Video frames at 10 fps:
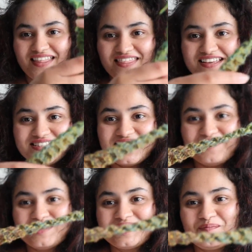This
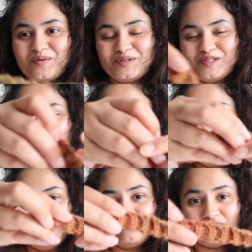was supposed to
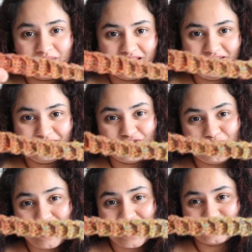be ribbing for
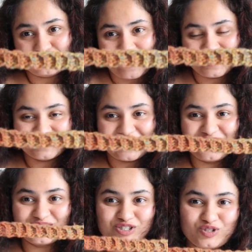my dragon
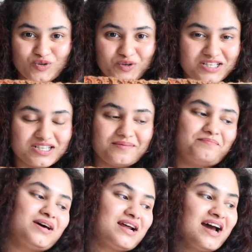scale snoot,
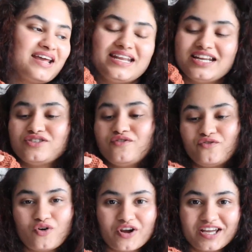but I needed to
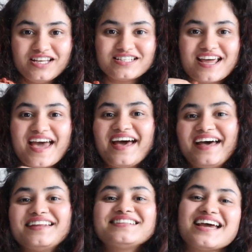frog it
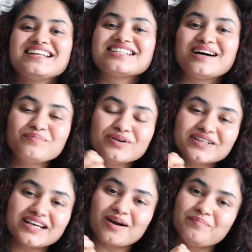and ended up
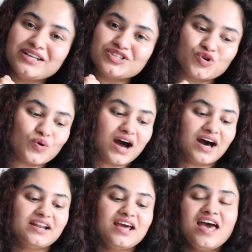pulling a bit too
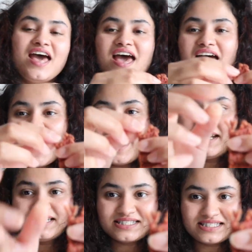hard
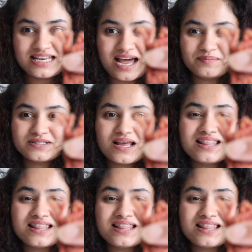and it snapped.